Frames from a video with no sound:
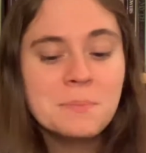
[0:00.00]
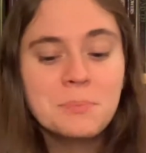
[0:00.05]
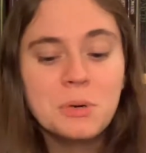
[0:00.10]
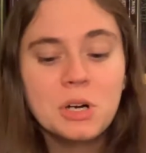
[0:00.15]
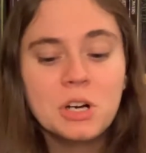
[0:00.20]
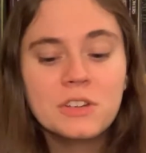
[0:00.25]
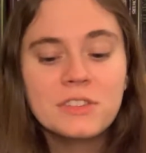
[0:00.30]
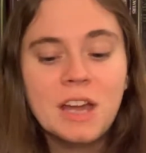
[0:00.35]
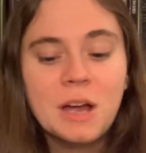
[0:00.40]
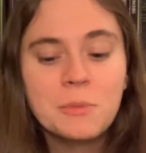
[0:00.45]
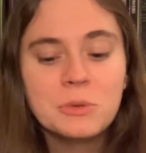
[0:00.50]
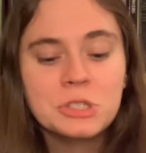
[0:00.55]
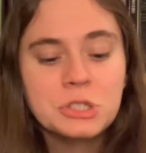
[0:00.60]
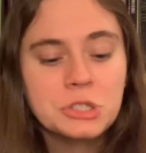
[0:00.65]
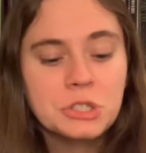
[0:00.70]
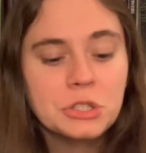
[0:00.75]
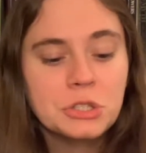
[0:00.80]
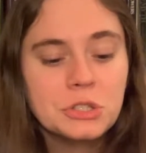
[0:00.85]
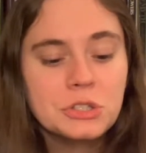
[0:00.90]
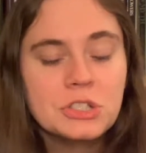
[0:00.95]
book that was
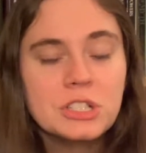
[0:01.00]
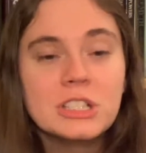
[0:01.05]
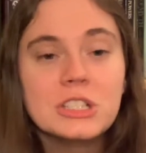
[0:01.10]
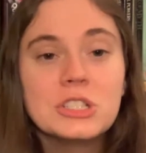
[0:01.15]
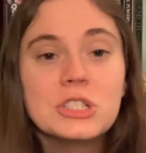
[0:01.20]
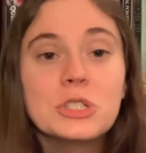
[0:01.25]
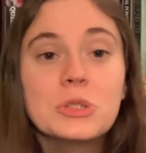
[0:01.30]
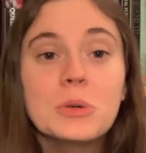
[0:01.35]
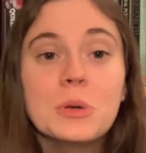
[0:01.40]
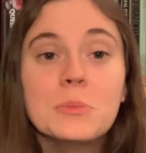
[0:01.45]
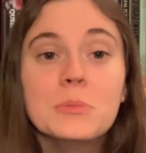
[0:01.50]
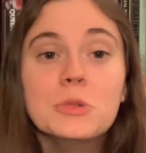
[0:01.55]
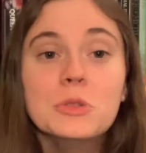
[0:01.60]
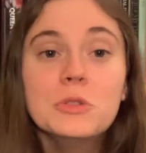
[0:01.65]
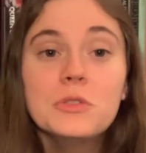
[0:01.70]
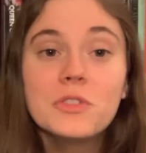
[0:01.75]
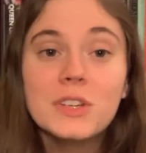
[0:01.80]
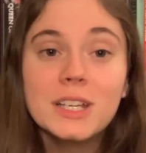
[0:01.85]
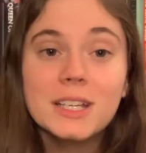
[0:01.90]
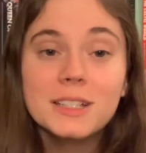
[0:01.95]
turned into a
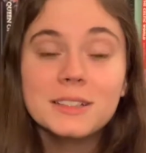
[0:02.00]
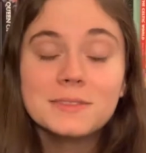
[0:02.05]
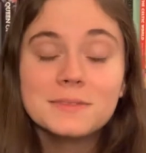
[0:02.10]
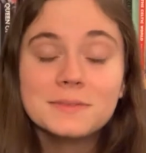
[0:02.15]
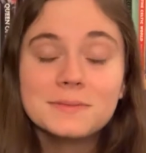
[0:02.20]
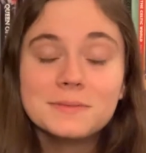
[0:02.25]
movie?